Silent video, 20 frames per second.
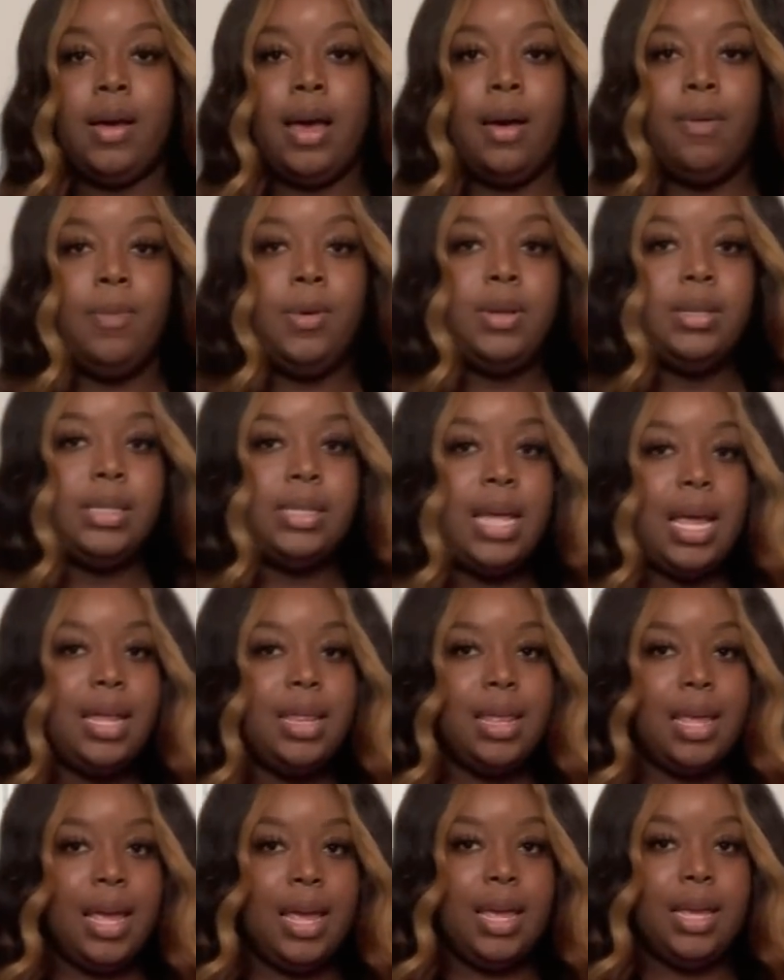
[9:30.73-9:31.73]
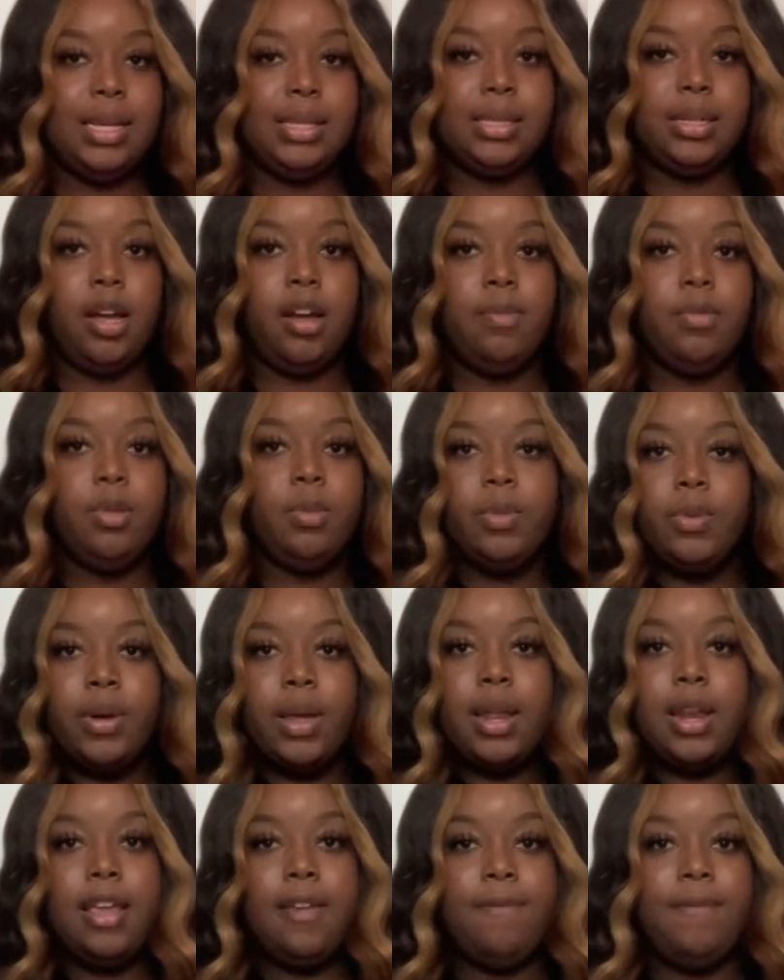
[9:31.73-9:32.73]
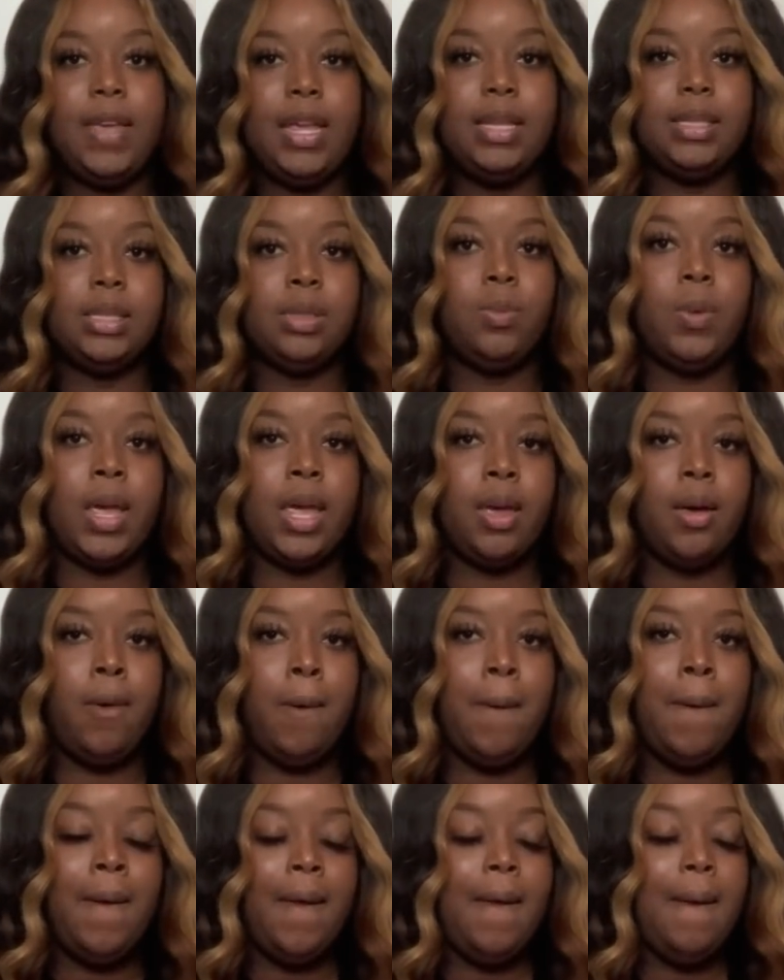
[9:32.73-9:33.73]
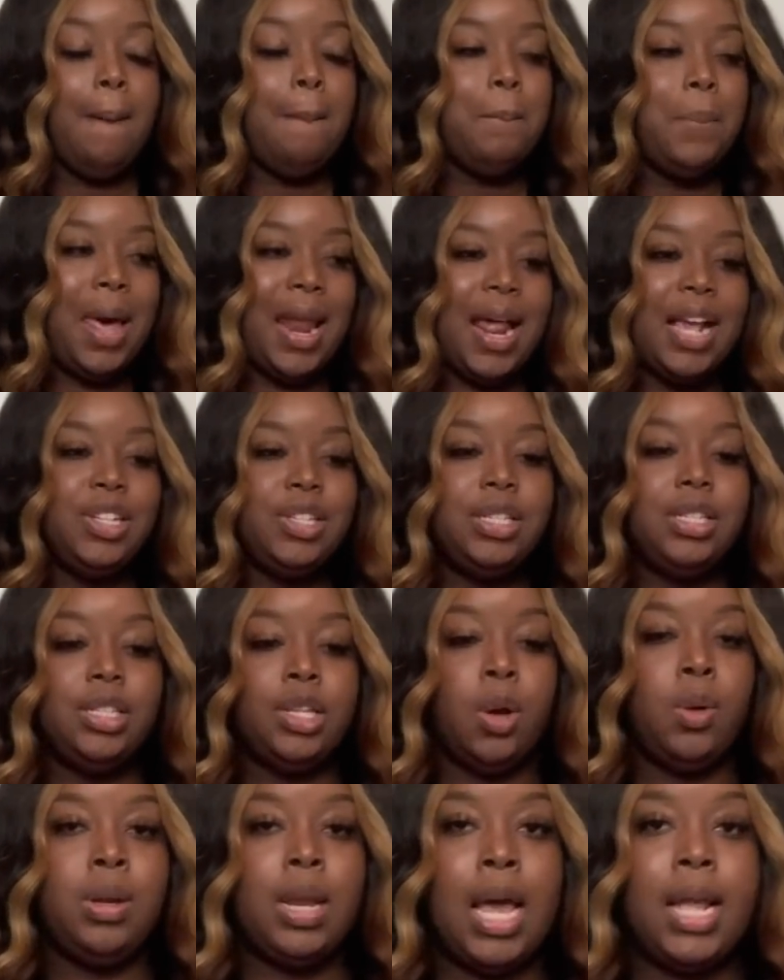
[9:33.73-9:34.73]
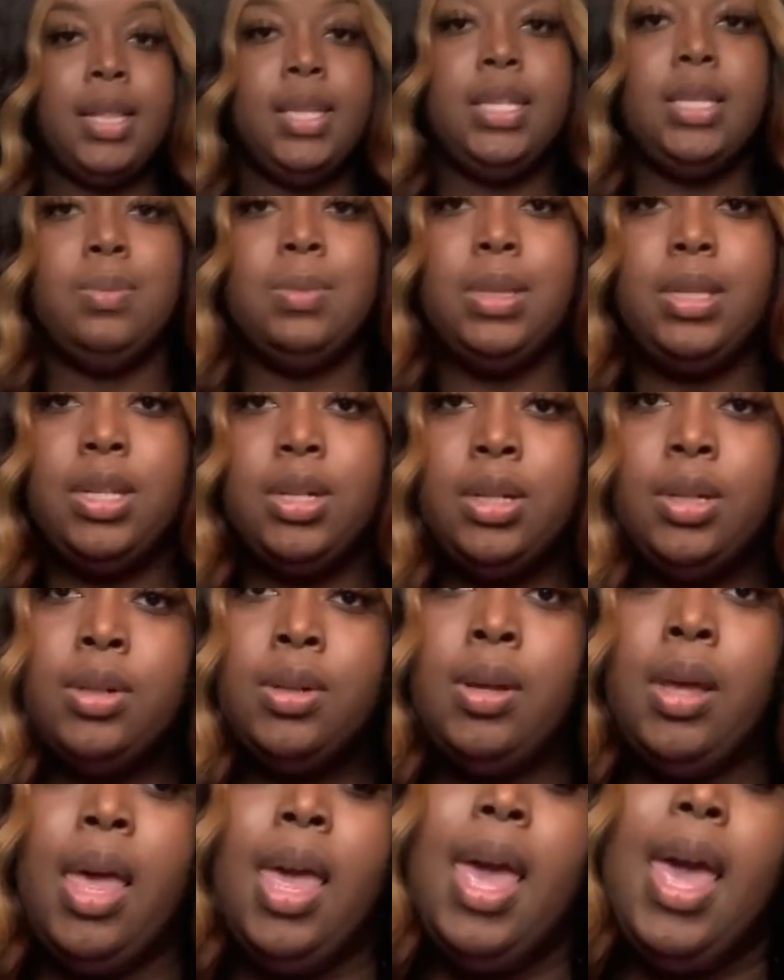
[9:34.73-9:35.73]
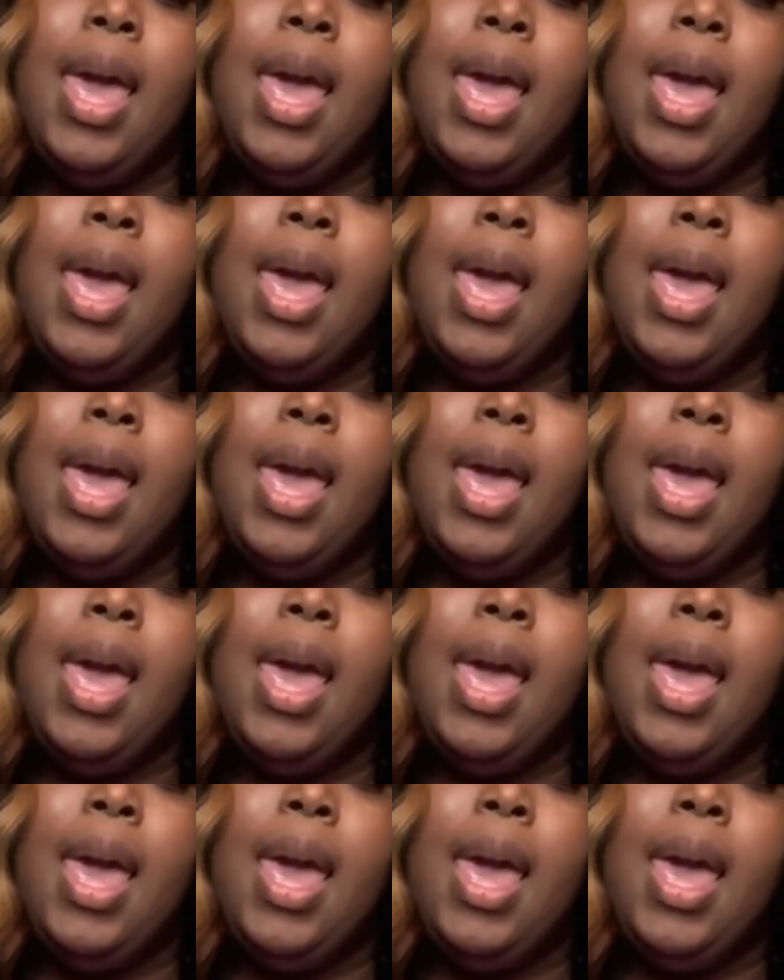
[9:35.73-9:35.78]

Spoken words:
I will say that it's comfortable and it fits well, but I just don't like this material,